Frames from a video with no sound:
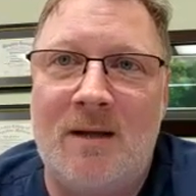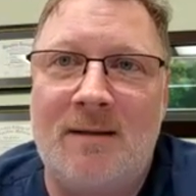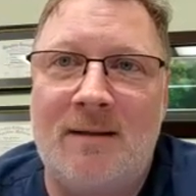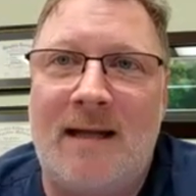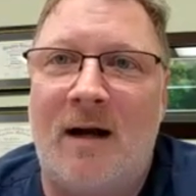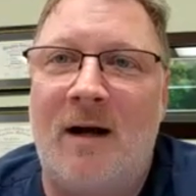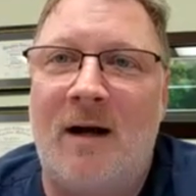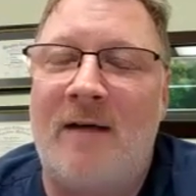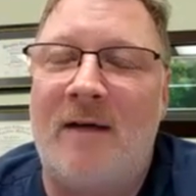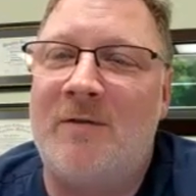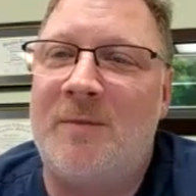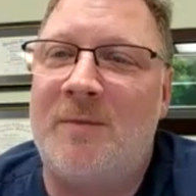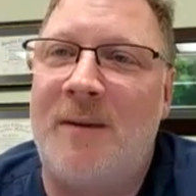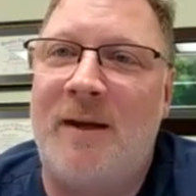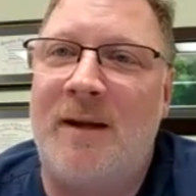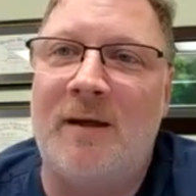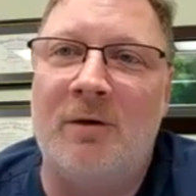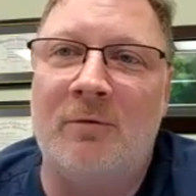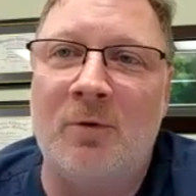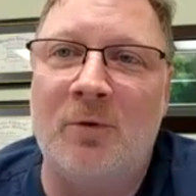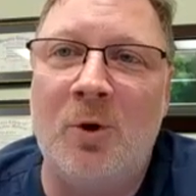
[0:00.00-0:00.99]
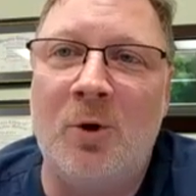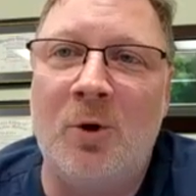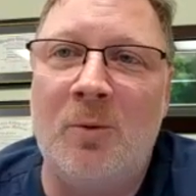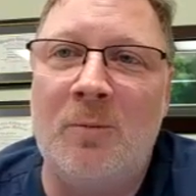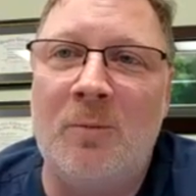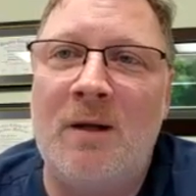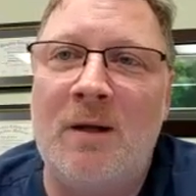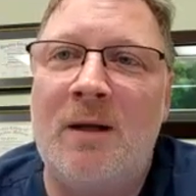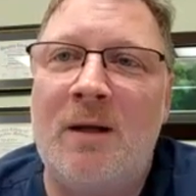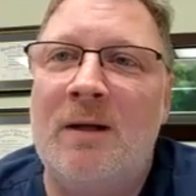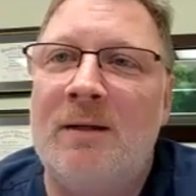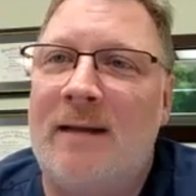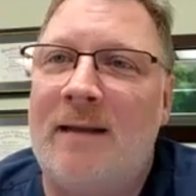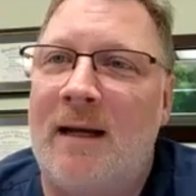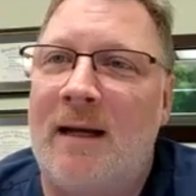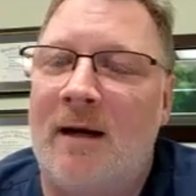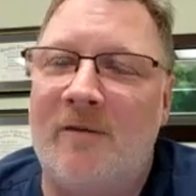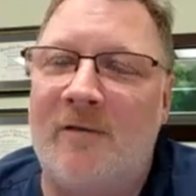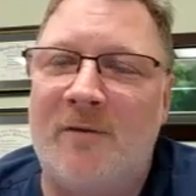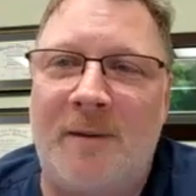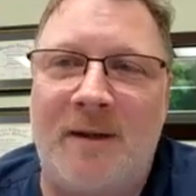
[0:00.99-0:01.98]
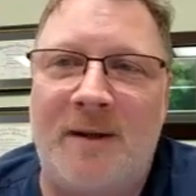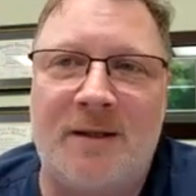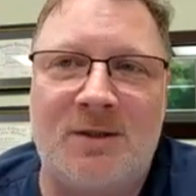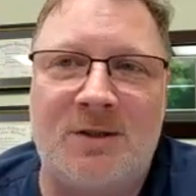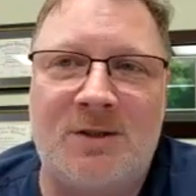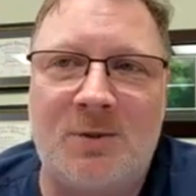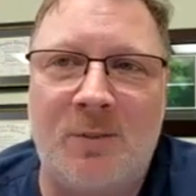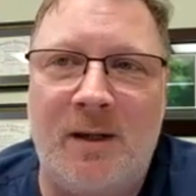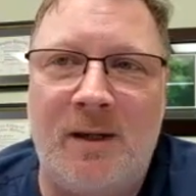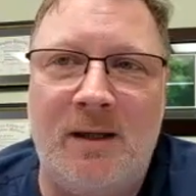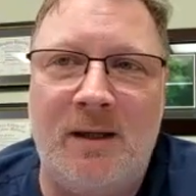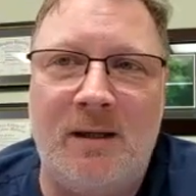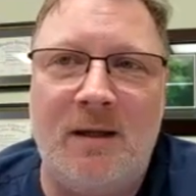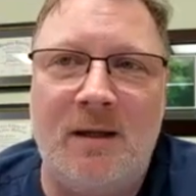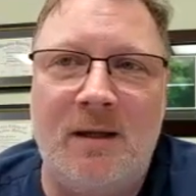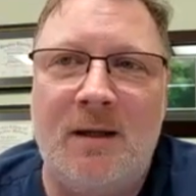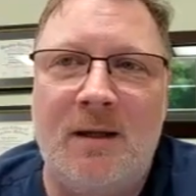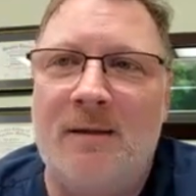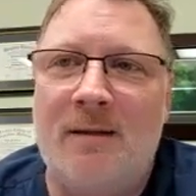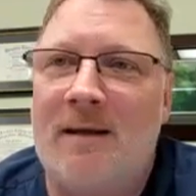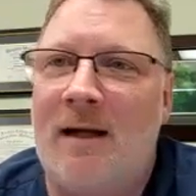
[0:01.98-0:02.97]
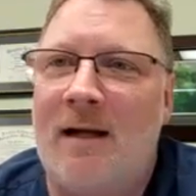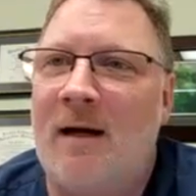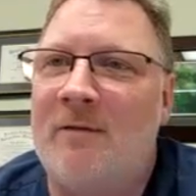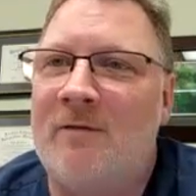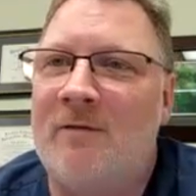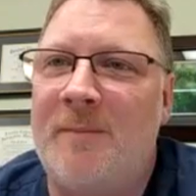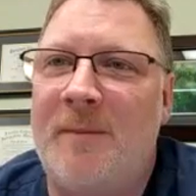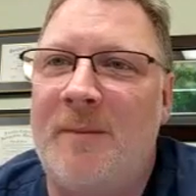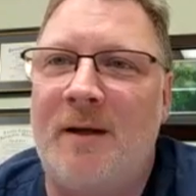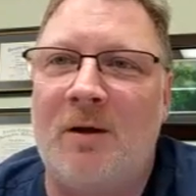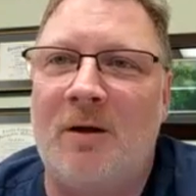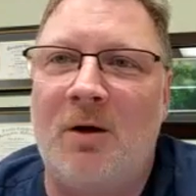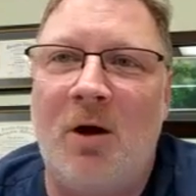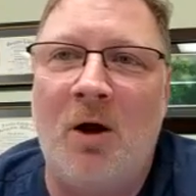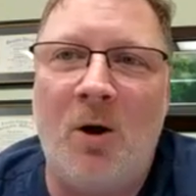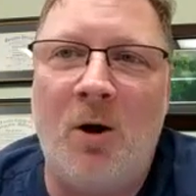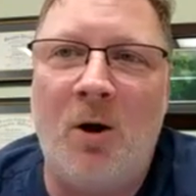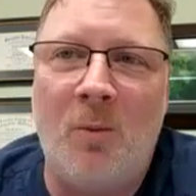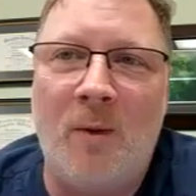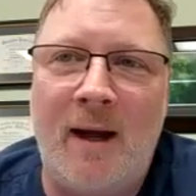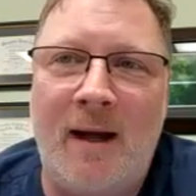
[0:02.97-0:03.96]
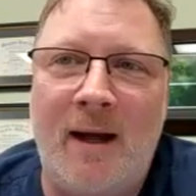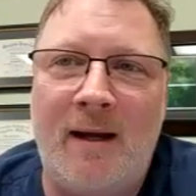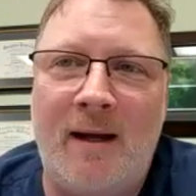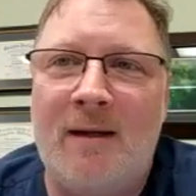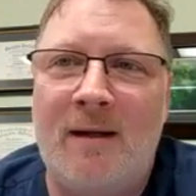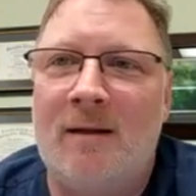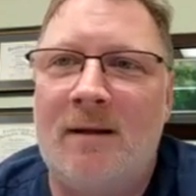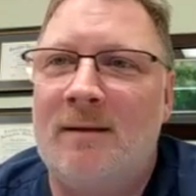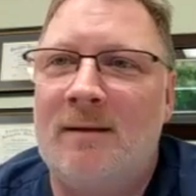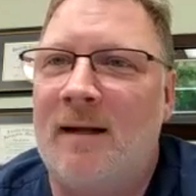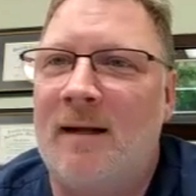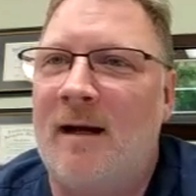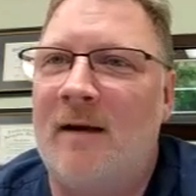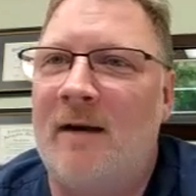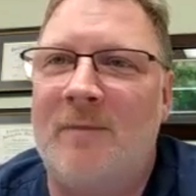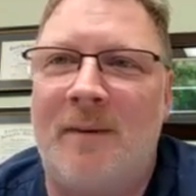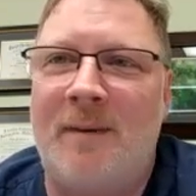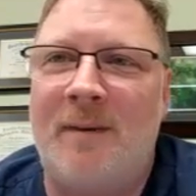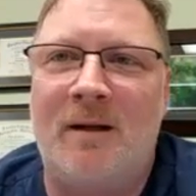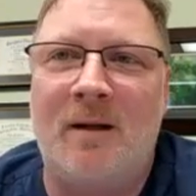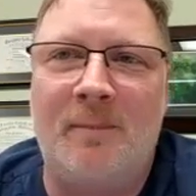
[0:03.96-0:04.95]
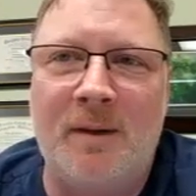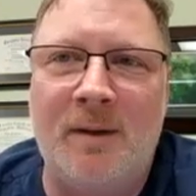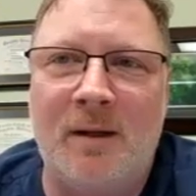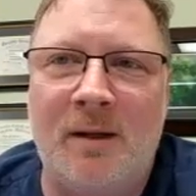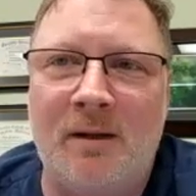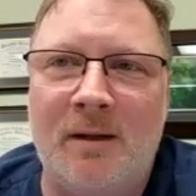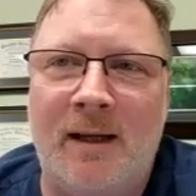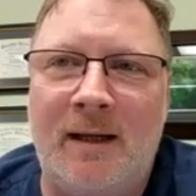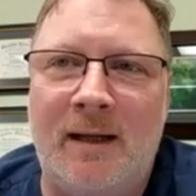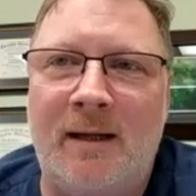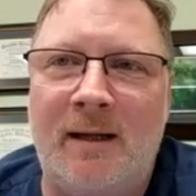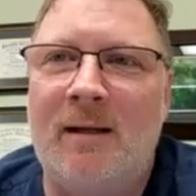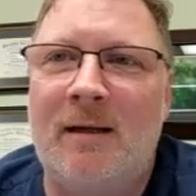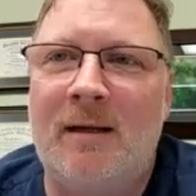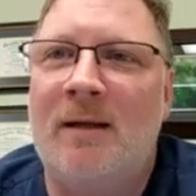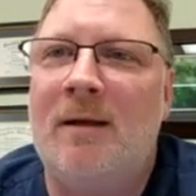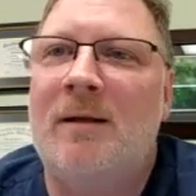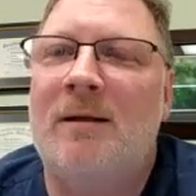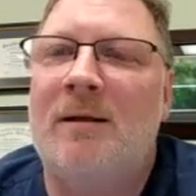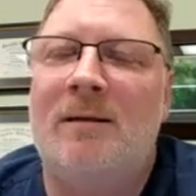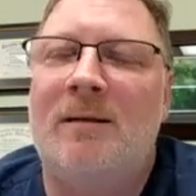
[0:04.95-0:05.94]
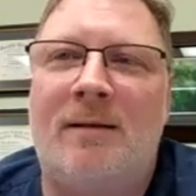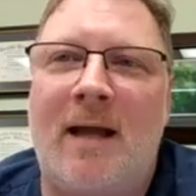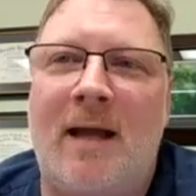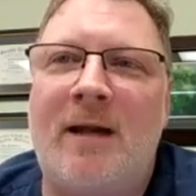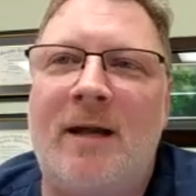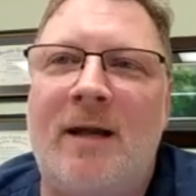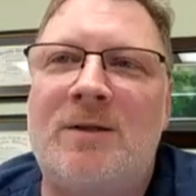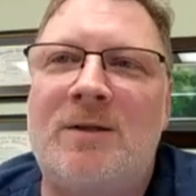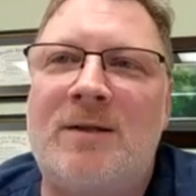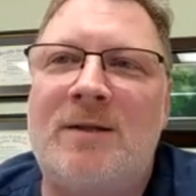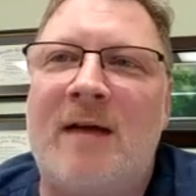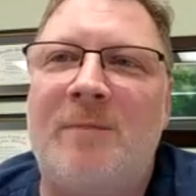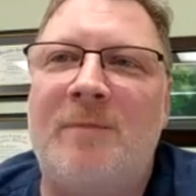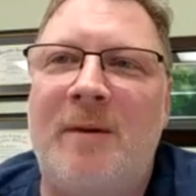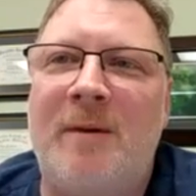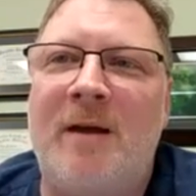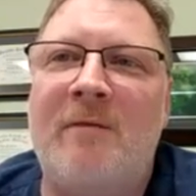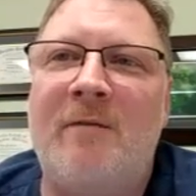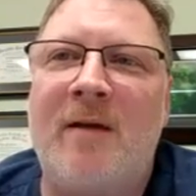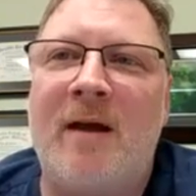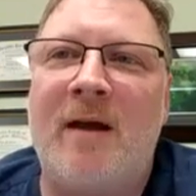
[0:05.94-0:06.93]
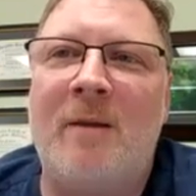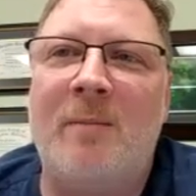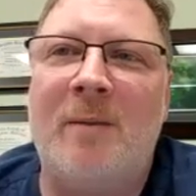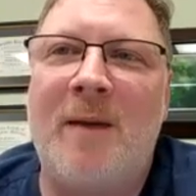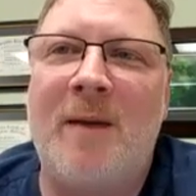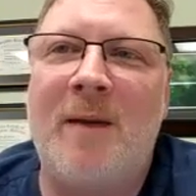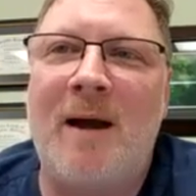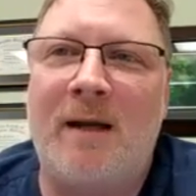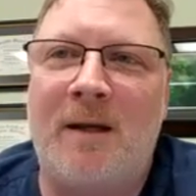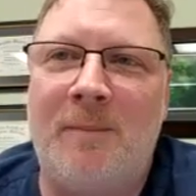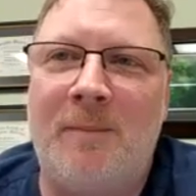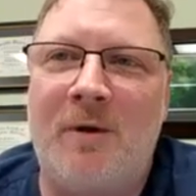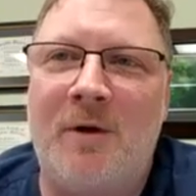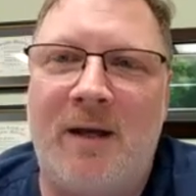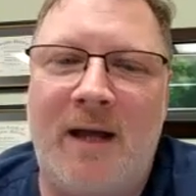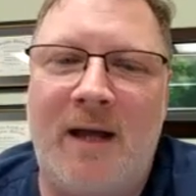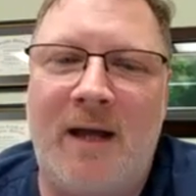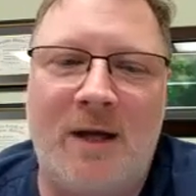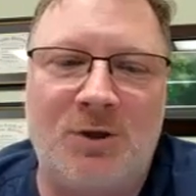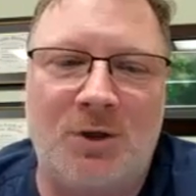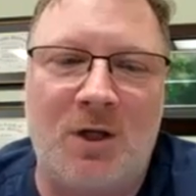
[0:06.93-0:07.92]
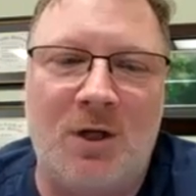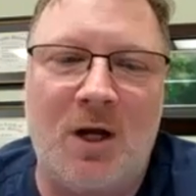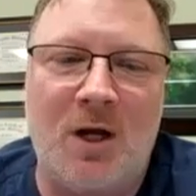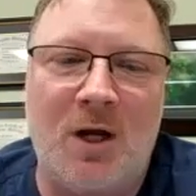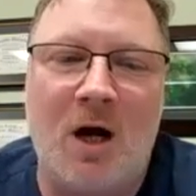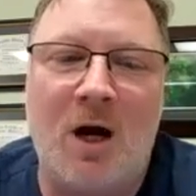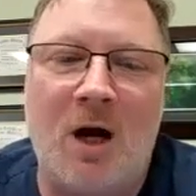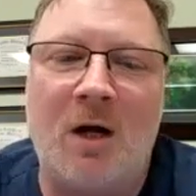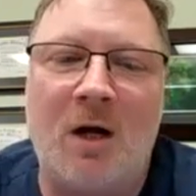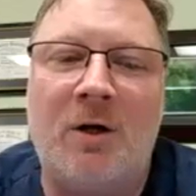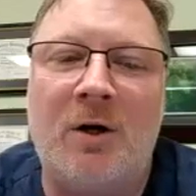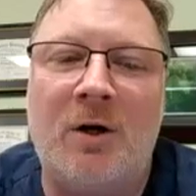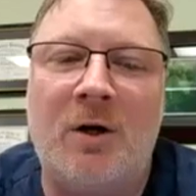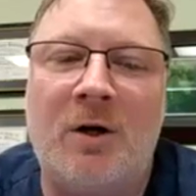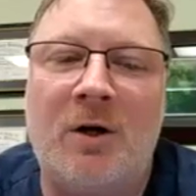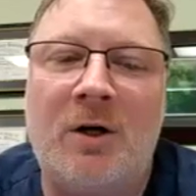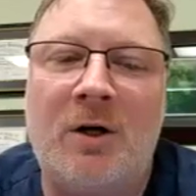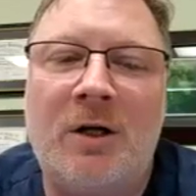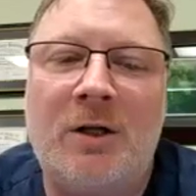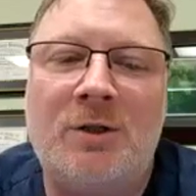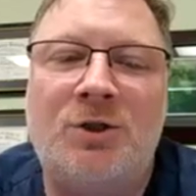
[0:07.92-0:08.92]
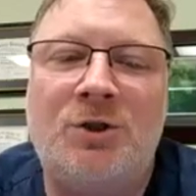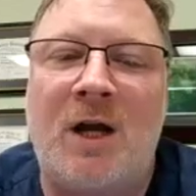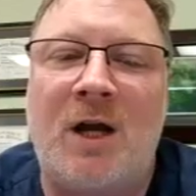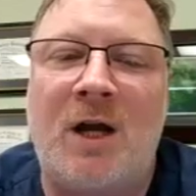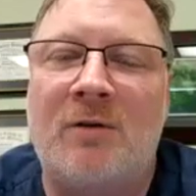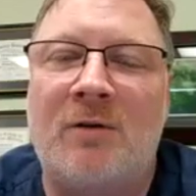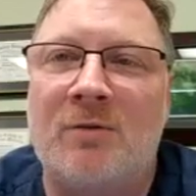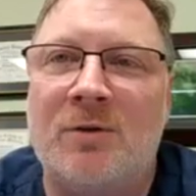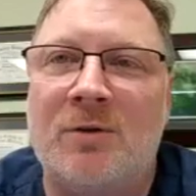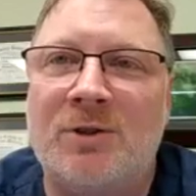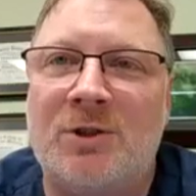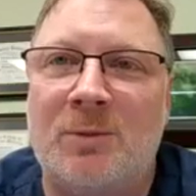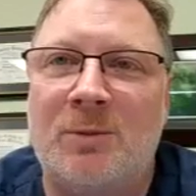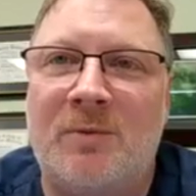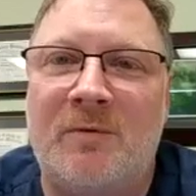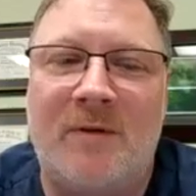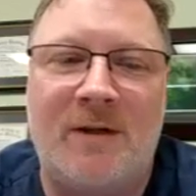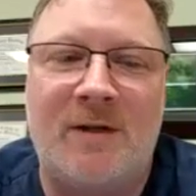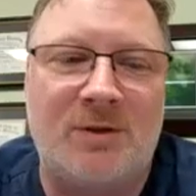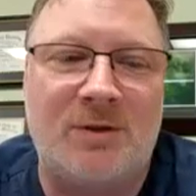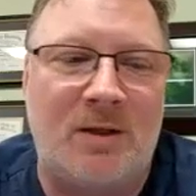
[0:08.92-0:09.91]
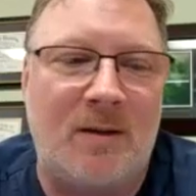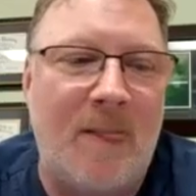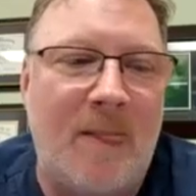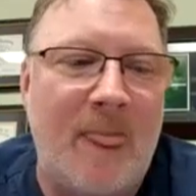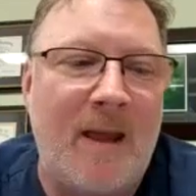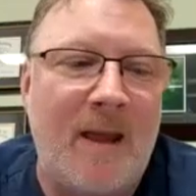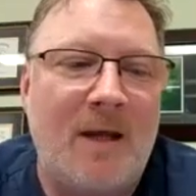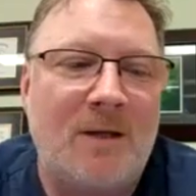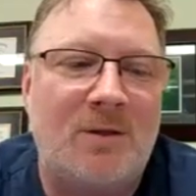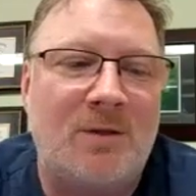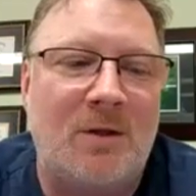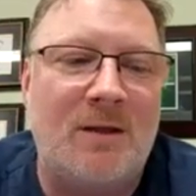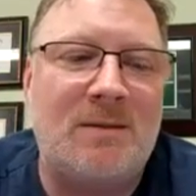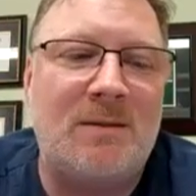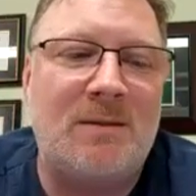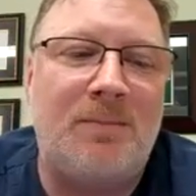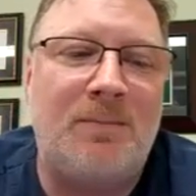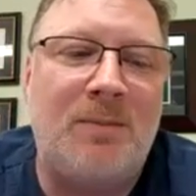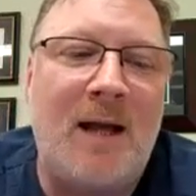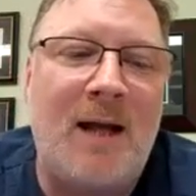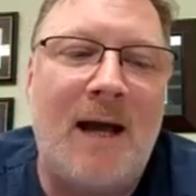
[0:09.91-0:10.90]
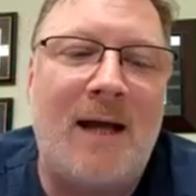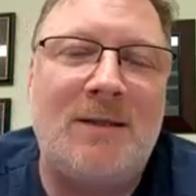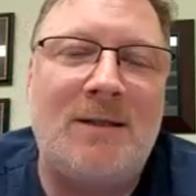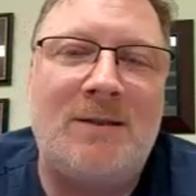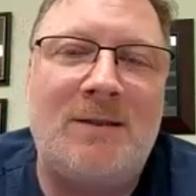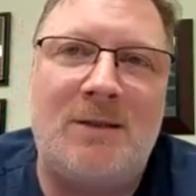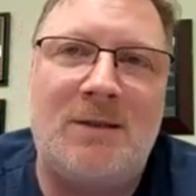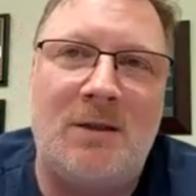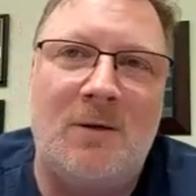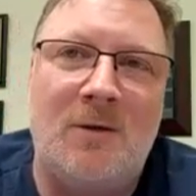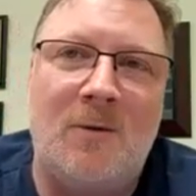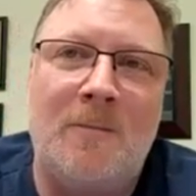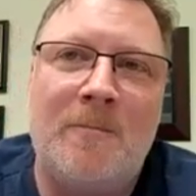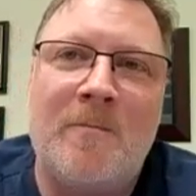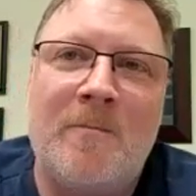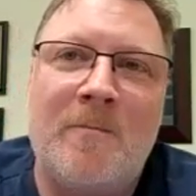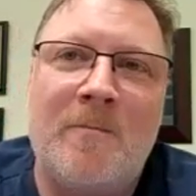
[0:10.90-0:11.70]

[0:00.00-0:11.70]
They don't have to be in the room, they don't have to be in the suite, they don't have to be in the hallway, they don't have to be in the building. They just have to be available by communication under general supervision. So this applies to